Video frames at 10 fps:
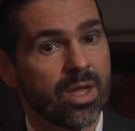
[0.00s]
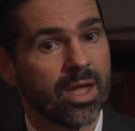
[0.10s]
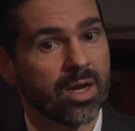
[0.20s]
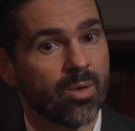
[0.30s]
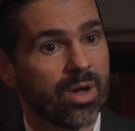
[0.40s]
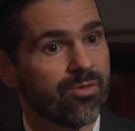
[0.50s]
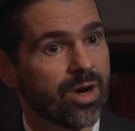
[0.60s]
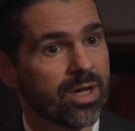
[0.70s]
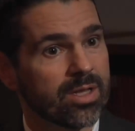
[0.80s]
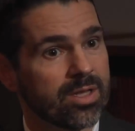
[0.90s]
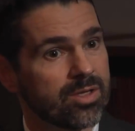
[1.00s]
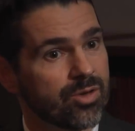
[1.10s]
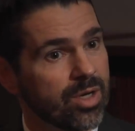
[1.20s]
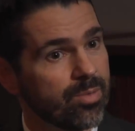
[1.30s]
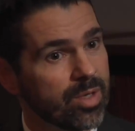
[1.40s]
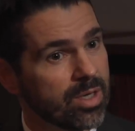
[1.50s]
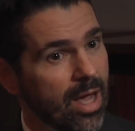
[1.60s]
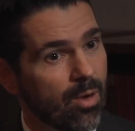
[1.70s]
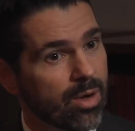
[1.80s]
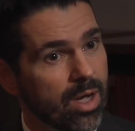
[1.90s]
and quite frankly, the treatment
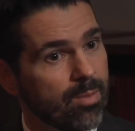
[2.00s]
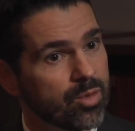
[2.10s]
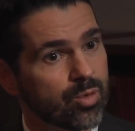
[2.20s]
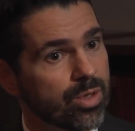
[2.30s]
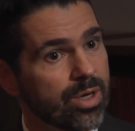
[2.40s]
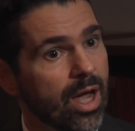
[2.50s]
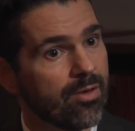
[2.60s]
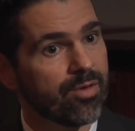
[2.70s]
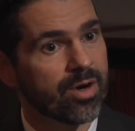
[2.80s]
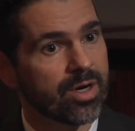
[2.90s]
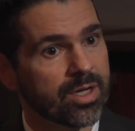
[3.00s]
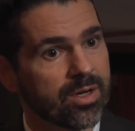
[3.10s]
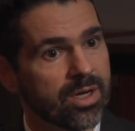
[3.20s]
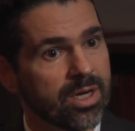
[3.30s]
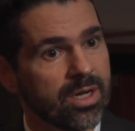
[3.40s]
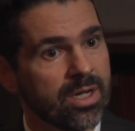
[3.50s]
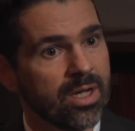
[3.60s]
outcomes were not very good.